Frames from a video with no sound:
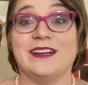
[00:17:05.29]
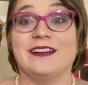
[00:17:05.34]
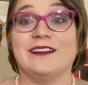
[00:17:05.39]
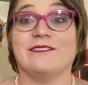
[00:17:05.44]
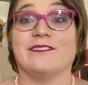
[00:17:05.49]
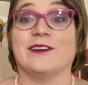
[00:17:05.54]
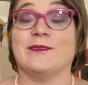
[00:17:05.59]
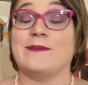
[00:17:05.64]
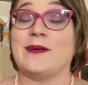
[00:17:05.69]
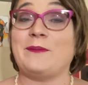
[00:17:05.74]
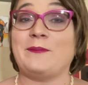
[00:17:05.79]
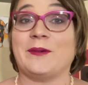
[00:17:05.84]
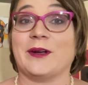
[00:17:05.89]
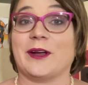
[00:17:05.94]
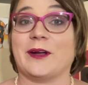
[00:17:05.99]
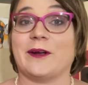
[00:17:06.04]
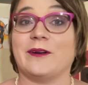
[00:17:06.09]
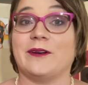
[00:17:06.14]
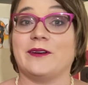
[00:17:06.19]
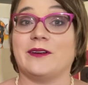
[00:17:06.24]

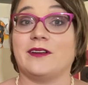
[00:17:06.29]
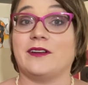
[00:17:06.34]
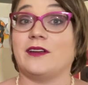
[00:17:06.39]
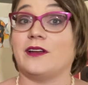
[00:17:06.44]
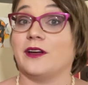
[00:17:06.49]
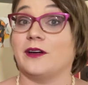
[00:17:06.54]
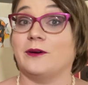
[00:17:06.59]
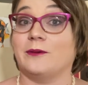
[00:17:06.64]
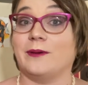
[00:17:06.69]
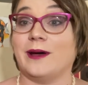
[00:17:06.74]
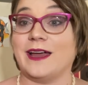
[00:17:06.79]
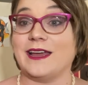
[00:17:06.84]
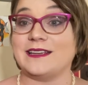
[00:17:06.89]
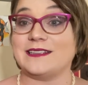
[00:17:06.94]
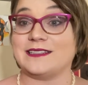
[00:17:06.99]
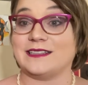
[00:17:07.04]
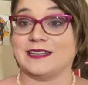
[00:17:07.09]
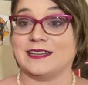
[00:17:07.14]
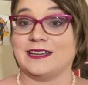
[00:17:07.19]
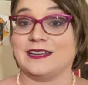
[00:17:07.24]
Remember, go
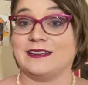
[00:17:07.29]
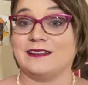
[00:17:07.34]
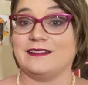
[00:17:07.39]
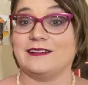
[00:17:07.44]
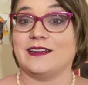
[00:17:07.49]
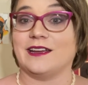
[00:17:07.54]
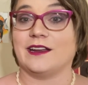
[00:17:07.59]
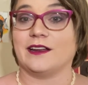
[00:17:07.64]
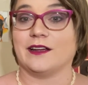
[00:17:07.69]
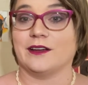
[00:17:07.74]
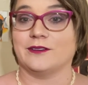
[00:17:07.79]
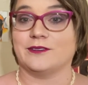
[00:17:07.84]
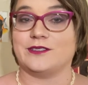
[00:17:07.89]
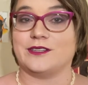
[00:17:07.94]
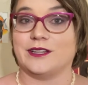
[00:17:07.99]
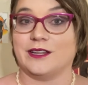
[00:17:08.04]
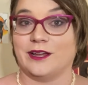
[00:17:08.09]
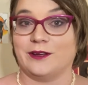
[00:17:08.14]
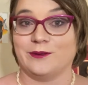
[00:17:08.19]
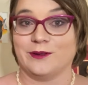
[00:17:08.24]
wisely and go
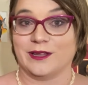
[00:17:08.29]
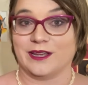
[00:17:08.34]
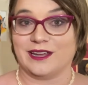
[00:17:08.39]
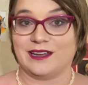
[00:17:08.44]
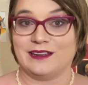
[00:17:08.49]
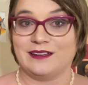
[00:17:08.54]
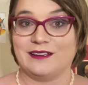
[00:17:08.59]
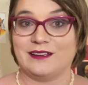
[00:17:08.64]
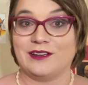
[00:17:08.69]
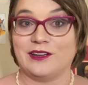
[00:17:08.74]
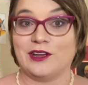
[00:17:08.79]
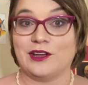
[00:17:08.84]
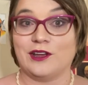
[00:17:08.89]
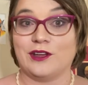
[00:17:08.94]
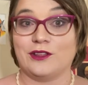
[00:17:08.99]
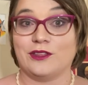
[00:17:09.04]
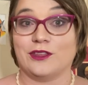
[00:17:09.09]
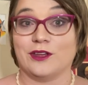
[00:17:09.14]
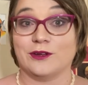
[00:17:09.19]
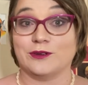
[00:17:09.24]
slowly.
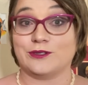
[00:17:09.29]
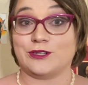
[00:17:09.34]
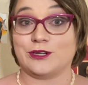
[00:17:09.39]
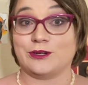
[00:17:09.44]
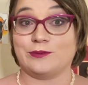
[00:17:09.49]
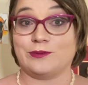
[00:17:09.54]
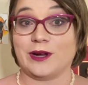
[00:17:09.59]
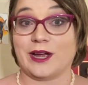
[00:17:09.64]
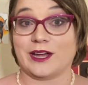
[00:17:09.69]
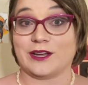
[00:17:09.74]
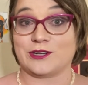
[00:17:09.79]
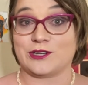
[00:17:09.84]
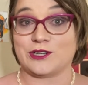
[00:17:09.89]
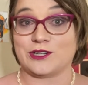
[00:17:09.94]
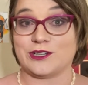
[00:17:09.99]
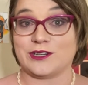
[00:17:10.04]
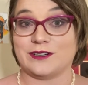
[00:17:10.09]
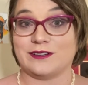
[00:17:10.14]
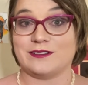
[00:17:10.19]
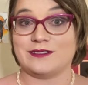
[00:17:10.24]
Those who
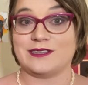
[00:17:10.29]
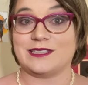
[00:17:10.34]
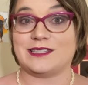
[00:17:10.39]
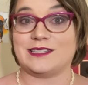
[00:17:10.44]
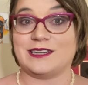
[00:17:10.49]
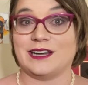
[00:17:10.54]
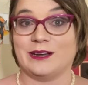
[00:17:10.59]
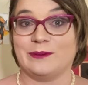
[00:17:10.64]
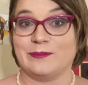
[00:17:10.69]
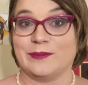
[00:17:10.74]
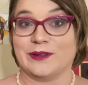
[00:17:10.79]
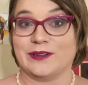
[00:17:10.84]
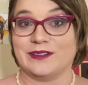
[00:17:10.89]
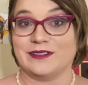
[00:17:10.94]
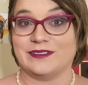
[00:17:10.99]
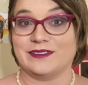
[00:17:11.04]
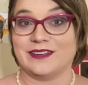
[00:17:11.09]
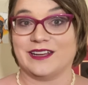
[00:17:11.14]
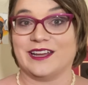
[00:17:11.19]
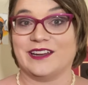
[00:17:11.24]
rush stumble
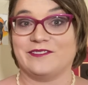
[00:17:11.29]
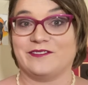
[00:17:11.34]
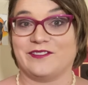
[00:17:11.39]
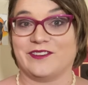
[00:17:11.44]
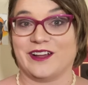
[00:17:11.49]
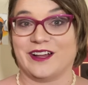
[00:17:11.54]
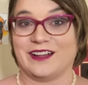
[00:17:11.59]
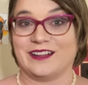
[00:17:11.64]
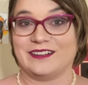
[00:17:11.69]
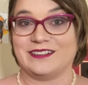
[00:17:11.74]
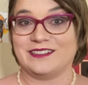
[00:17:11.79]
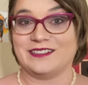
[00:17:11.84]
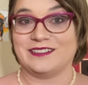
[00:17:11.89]
and fall.